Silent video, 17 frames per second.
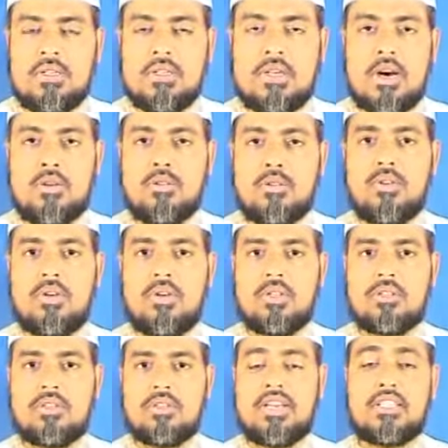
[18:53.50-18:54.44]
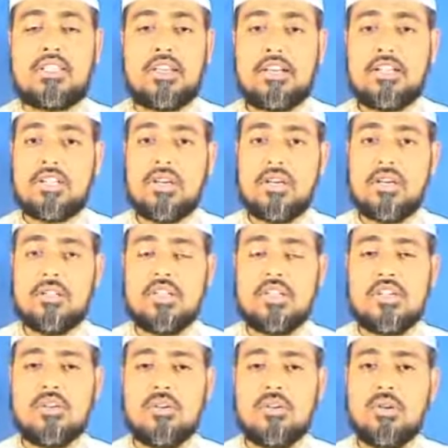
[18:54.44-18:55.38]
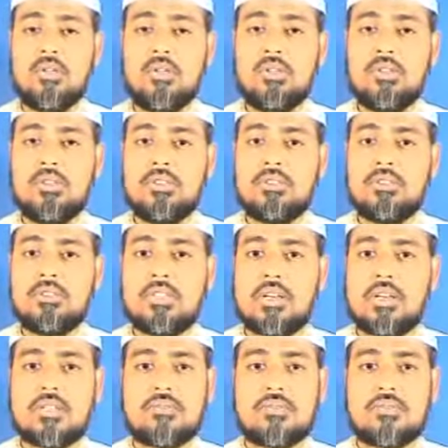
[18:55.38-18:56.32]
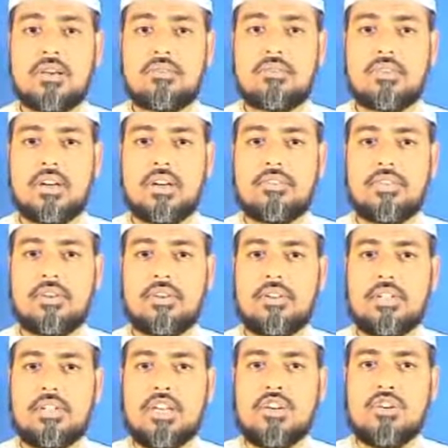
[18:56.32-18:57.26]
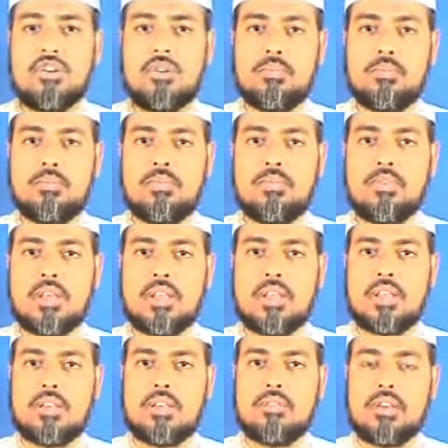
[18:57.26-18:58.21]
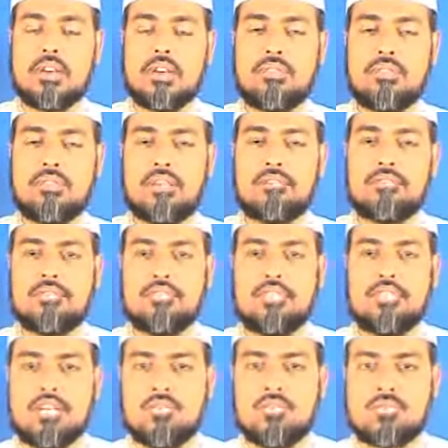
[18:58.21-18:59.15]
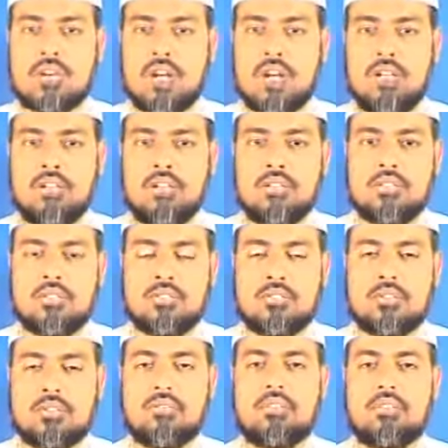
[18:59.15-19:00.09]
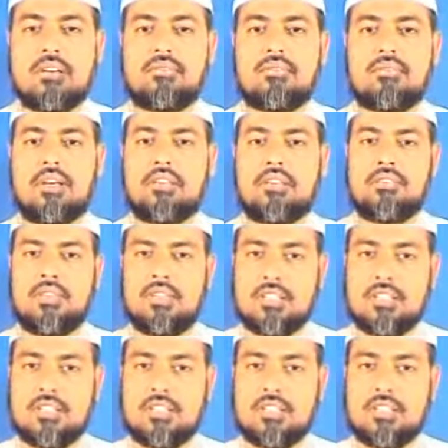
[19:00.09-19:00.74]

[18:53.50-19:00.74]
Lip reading: Now translate. Deenuhu, his way of life. Deenuhum, their way of life. Deenuka, your way of life.